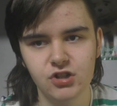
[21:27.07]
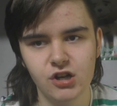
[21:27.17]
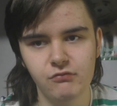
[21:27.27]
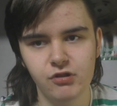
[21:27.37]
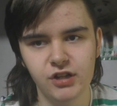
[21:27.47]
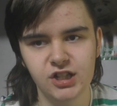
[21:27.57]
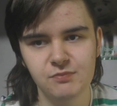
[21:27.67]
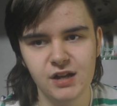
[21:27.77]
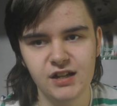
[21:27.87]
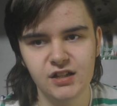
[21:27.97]
which I will
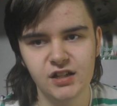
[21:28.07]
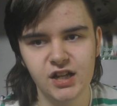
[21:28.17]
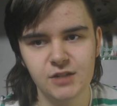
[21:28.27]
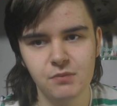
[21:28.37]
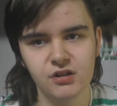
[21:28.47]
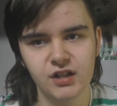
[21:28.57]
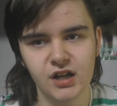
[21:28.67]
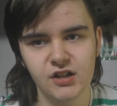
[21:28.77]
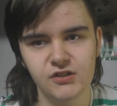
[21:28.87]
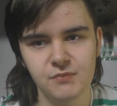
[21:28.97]
explain in the next
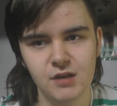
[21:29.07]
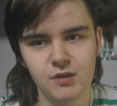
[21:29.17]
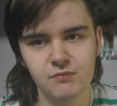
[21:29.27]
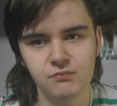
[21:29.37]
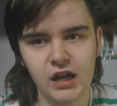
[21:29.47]
podcast, maybe.